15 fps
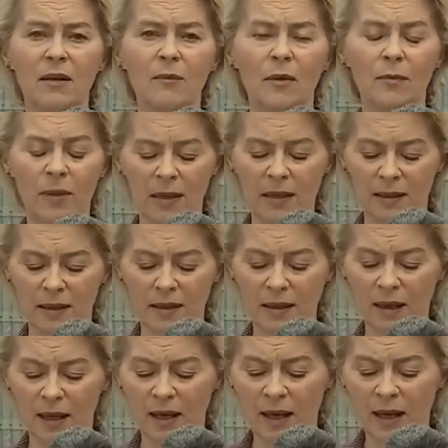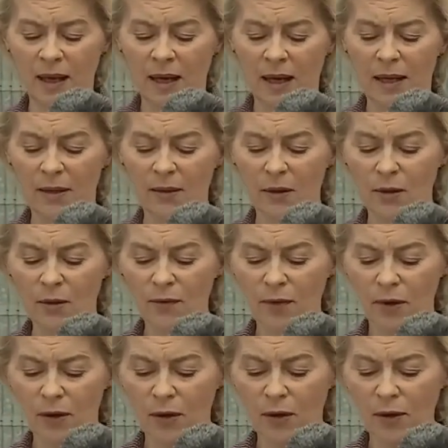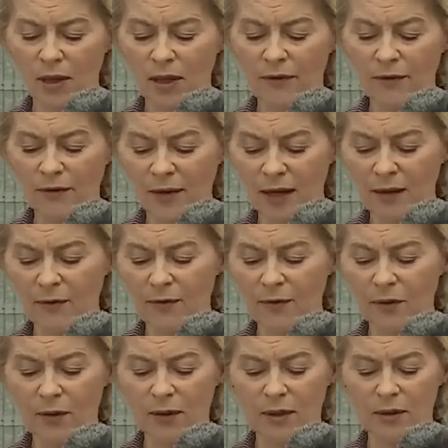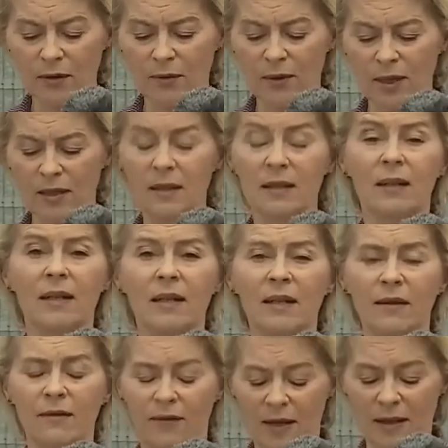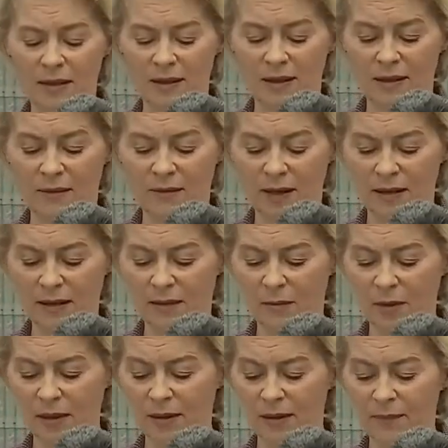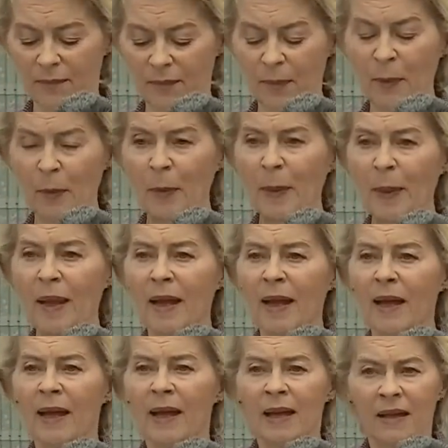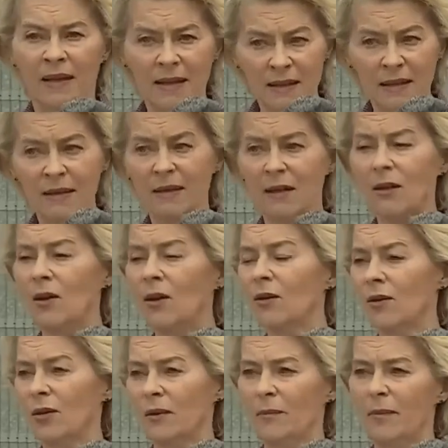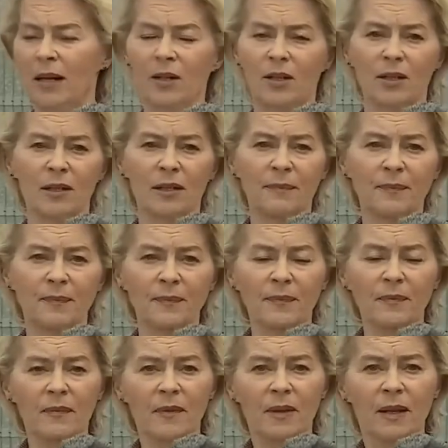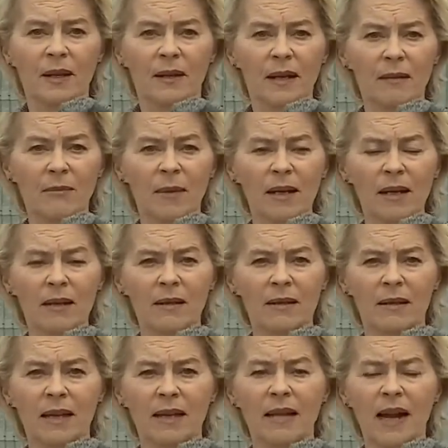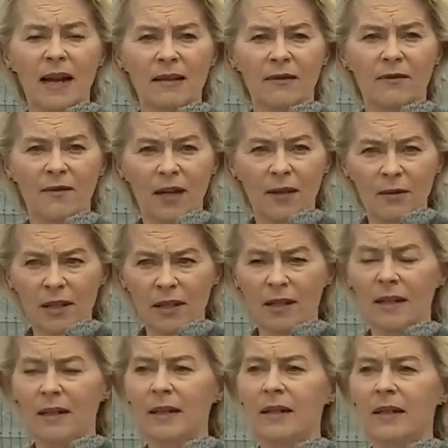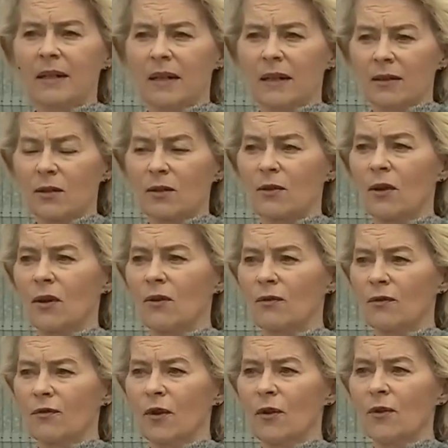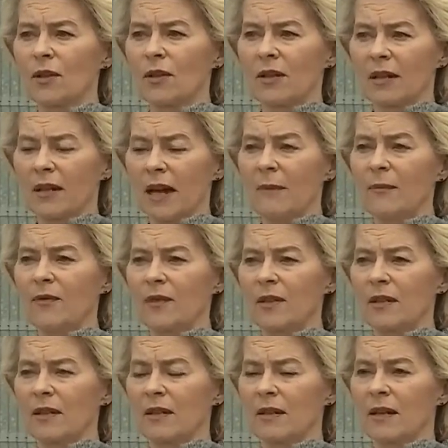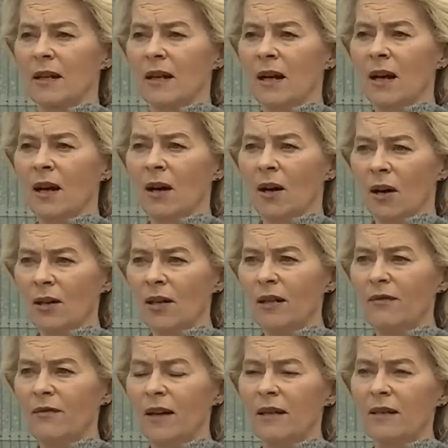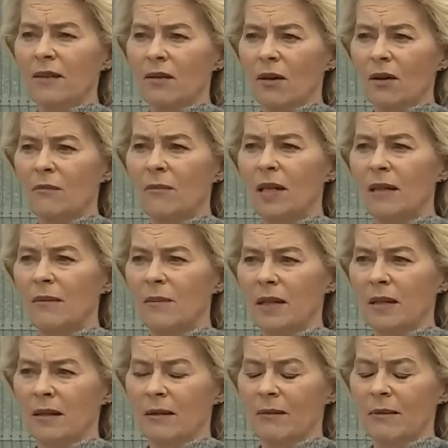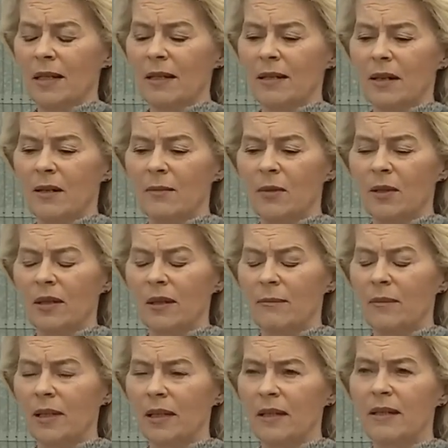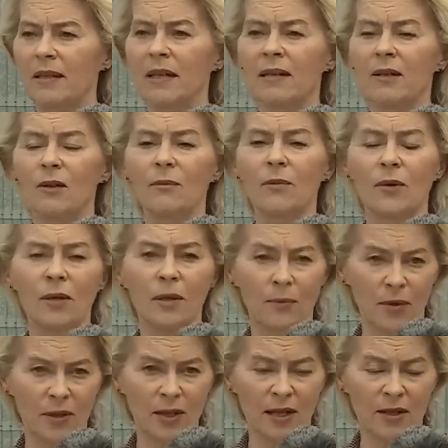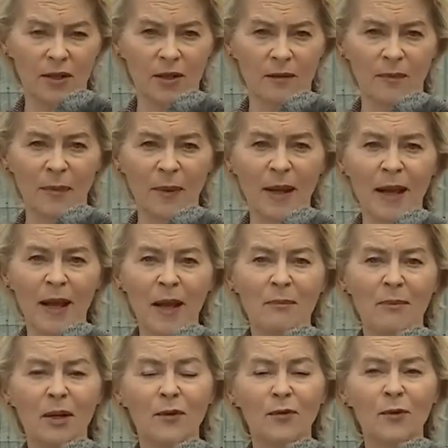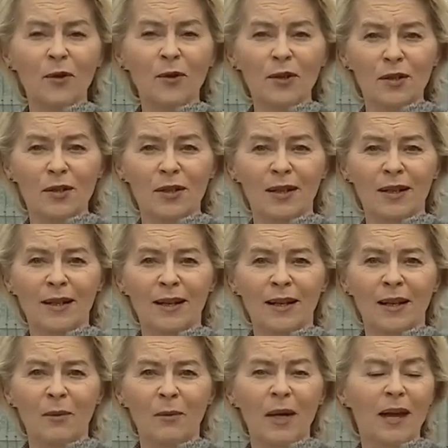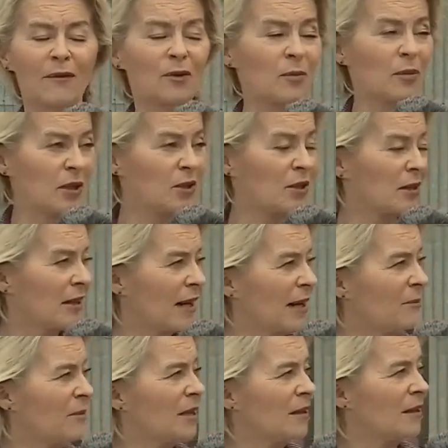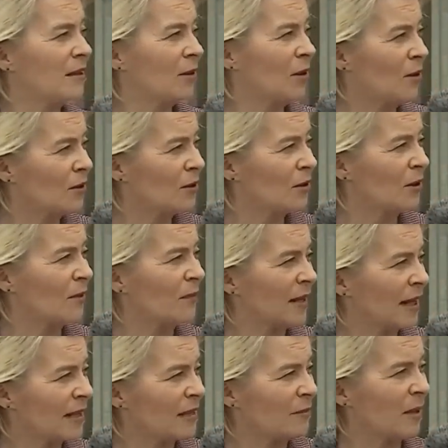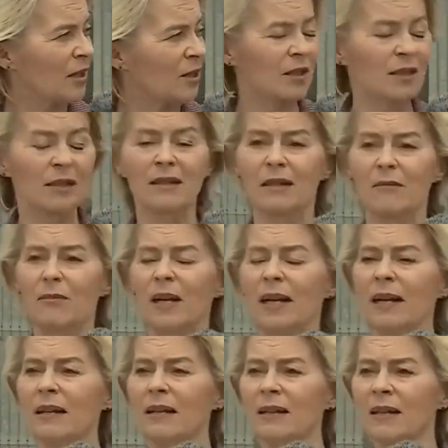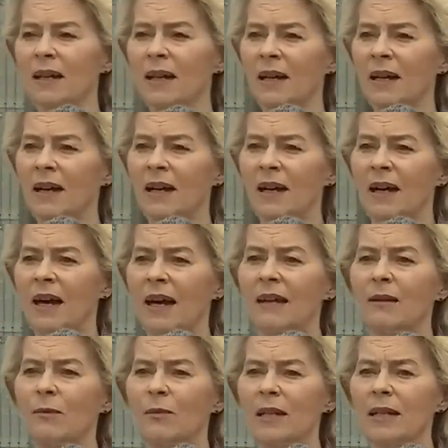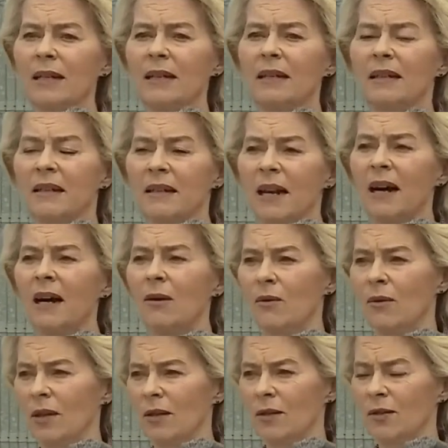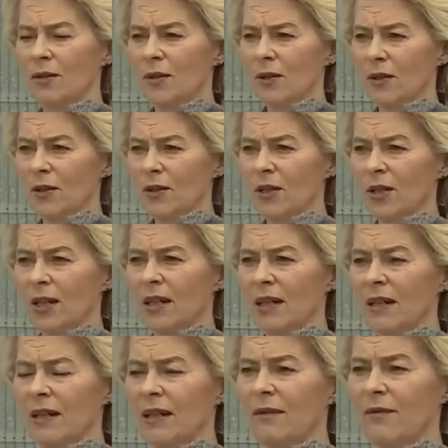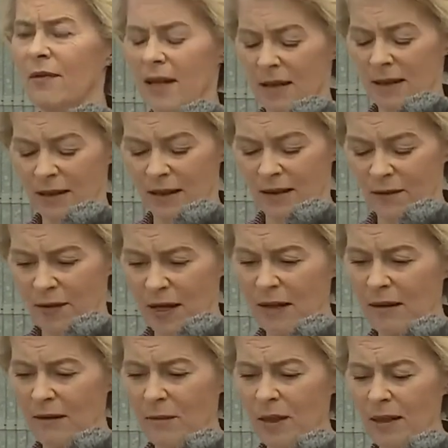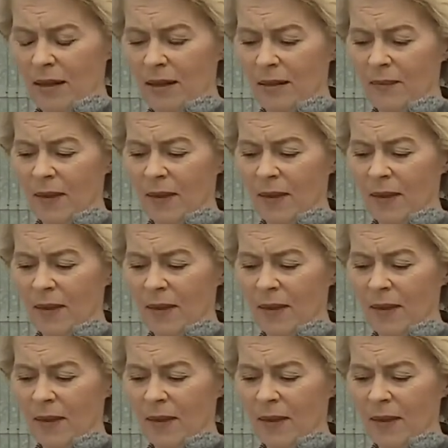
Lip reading: mobility and overall a 5-fold increase in defense investment. This is the long-term budget that has a very clear and strong focus and emphasis on defense, on military mobility and on border protection. But of course, we have to bridge the time till the long-term next budget is in place, and we need now a surge in defense investment.